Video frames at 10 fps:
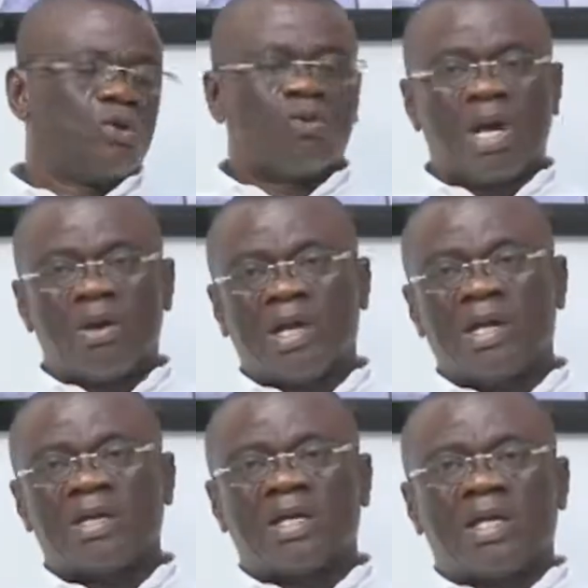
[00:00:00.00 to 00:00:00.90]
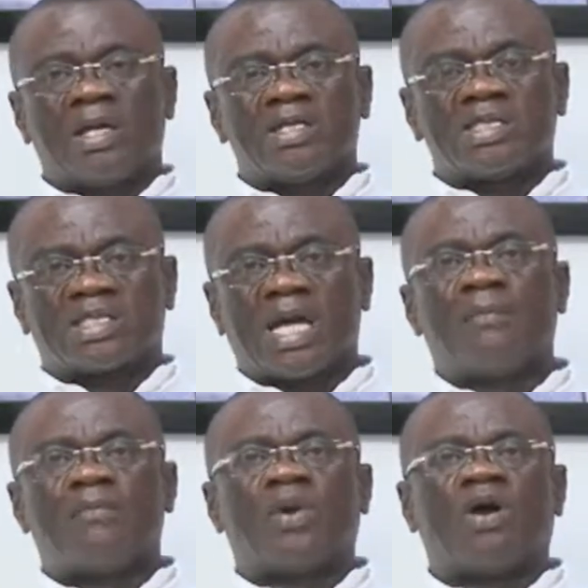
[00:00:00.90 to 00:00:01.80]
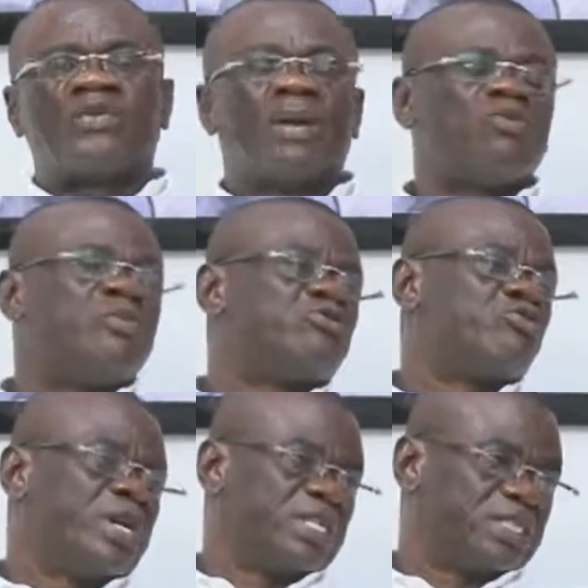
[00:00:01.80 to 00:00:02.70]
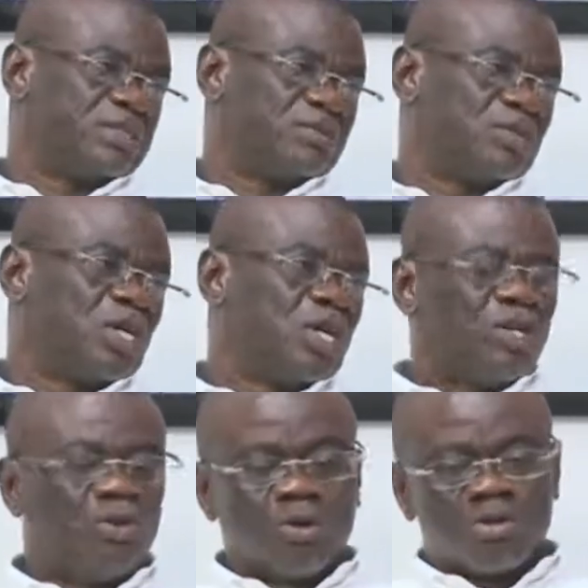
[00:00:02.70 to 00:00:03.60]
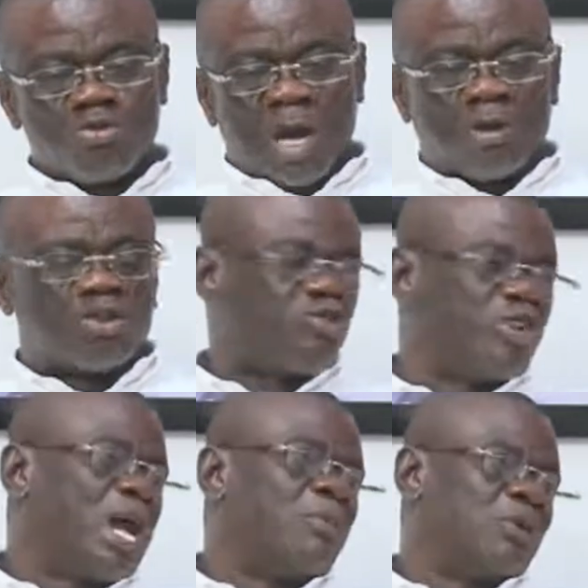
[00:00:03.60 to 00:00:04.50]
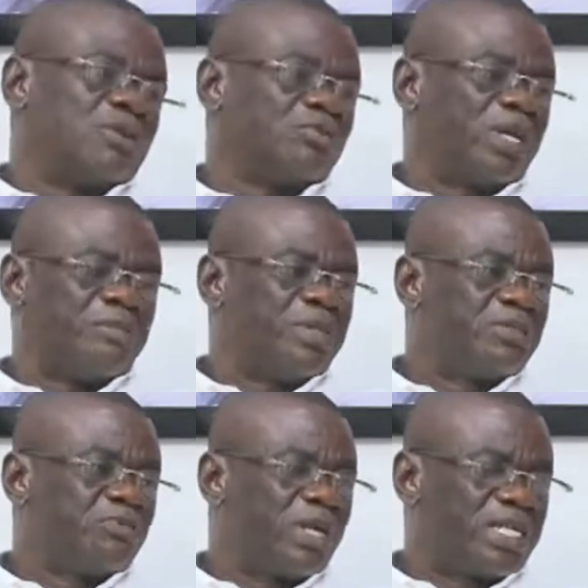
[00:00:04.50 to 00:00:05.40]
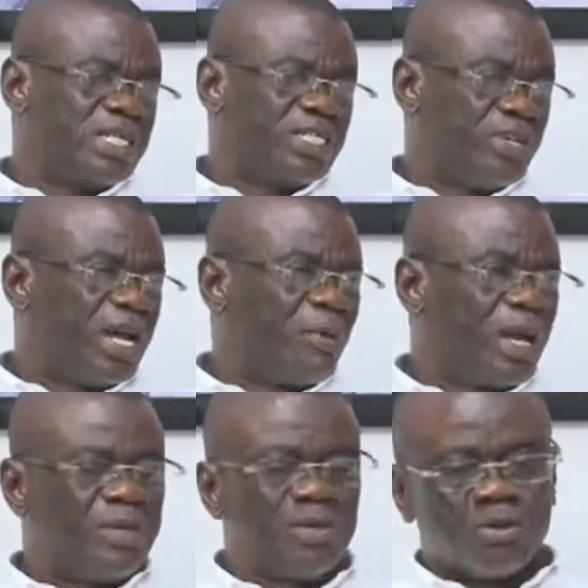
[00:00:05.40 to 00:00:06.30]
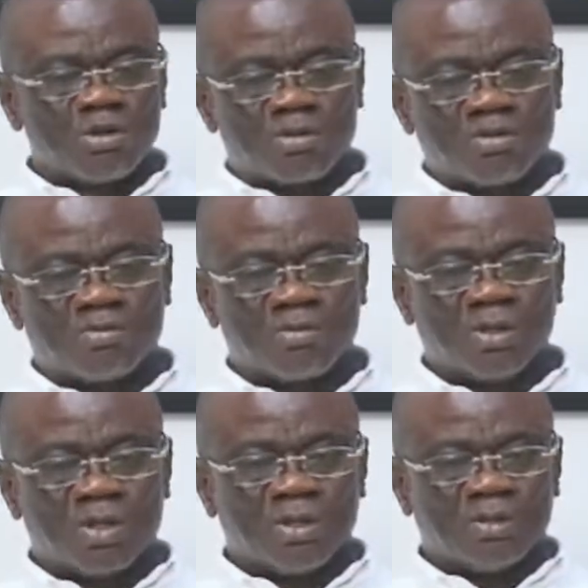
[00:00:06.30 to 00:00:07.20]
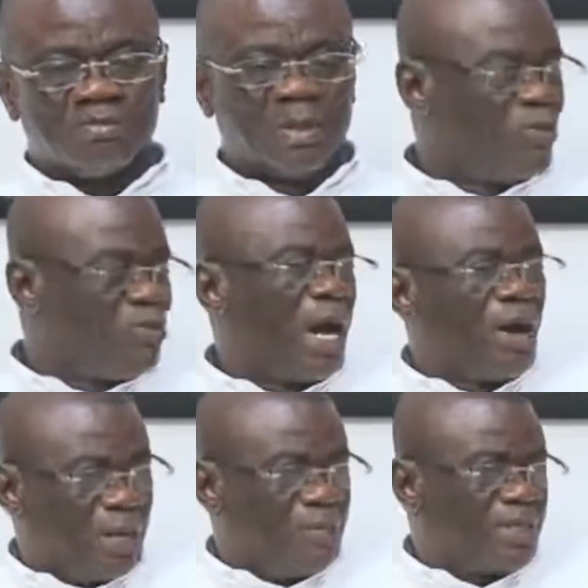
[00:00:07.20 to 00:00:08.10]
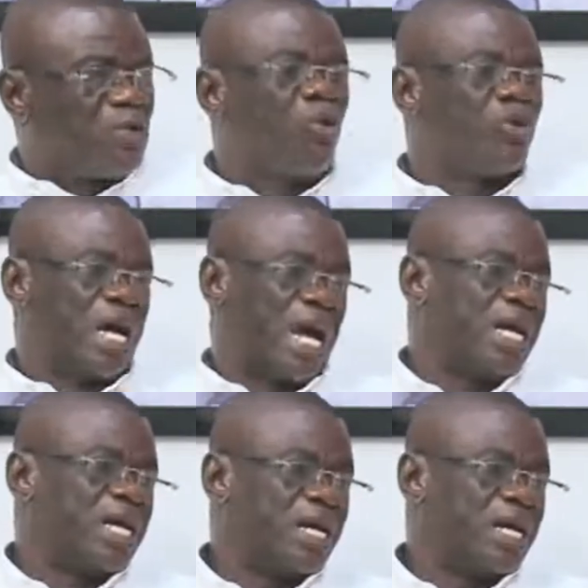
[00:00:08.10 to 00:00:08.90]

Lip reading: where some of them will be trained. Those who are not trainable, when I say trainable, I mean those maybe who are a bit older,